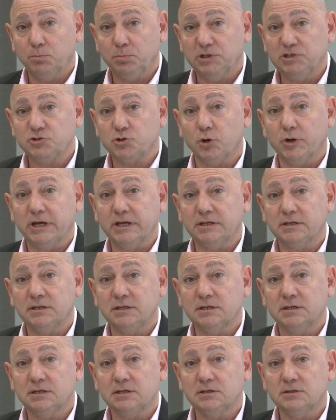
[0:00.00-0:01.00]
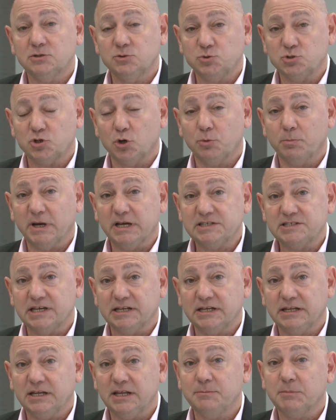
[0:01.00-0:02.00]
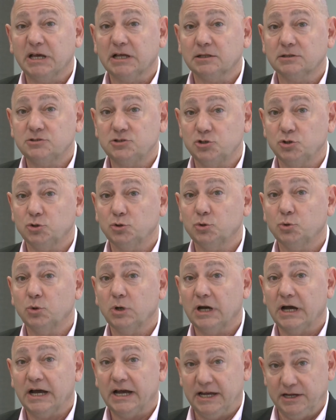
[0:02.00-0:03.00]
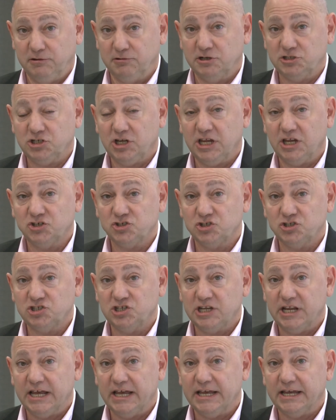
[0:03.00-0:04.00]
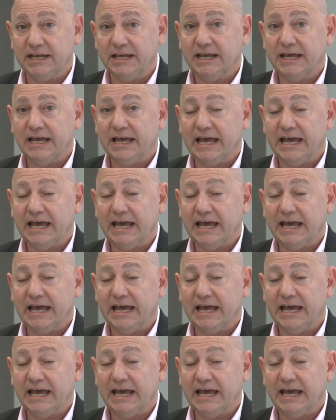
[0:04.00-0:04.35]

please go ahead and do so by sending an email to highereducationtoday